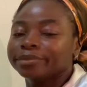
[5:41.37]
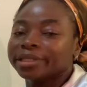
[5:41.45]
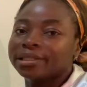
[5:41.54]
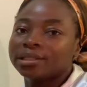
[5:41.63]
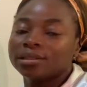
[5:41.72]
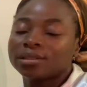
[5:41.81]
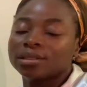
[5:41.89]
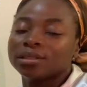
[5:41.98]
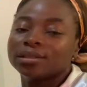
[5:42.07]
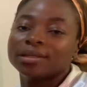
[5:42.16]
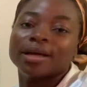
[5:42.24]

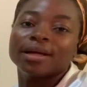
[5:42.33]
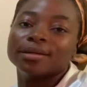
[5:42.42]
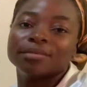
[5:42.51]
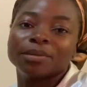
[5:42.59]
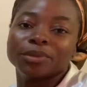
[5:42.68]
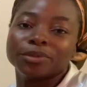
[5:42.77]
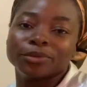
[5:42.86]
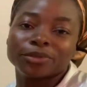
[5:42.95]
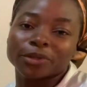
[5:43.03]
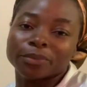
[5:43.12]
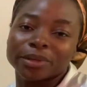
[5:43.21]
editing and maybe do
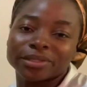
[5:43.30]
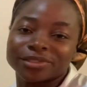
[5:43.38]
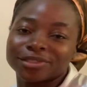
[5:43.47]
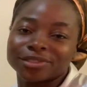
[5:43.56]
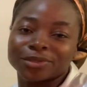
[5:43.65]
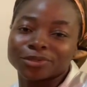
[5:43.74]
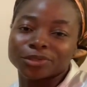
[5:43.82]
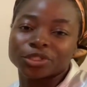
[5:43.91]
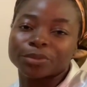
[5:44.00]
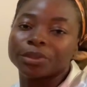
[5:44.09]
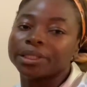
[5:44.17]
some messages on
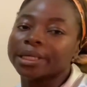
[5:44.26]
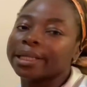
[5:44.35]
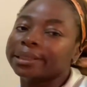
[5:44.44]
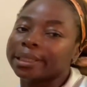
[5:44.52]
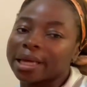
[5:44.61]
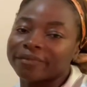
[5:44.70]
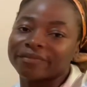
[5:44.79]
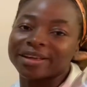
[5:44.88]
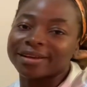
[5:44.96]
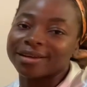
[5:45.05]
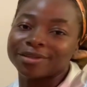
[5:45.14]
social media. Then I
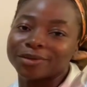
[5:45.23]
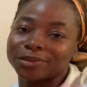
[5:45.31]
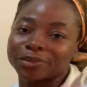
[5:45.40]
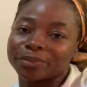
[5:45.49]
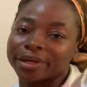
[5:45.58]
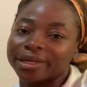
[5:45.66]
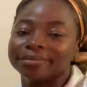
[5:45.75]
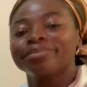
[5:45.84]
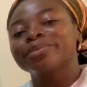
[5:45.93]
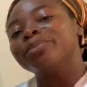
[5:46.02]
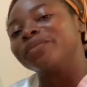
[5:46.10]
finally go to bed.
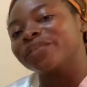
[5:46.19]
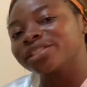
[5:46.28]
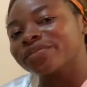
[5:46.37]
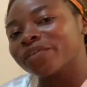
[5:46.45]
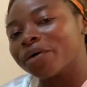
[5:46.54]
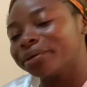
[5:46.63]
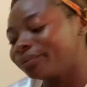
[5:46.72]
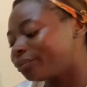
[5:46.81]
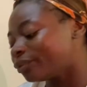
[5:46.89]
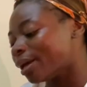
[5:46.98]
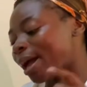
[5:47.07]
But first of all,
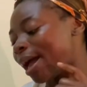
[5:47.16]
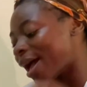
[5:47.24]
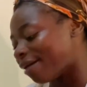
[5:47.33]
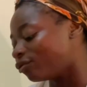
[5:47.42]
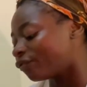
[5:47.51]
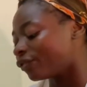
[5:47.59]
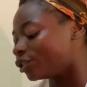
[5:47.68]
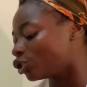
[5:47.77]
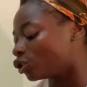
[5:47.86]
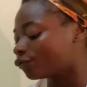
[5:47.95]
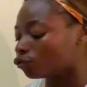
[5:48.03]
I have to
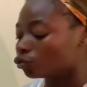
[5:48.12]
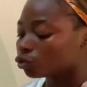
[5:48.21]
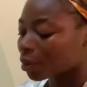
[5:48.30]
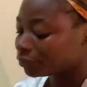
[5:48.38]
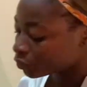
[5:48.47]
finish this food.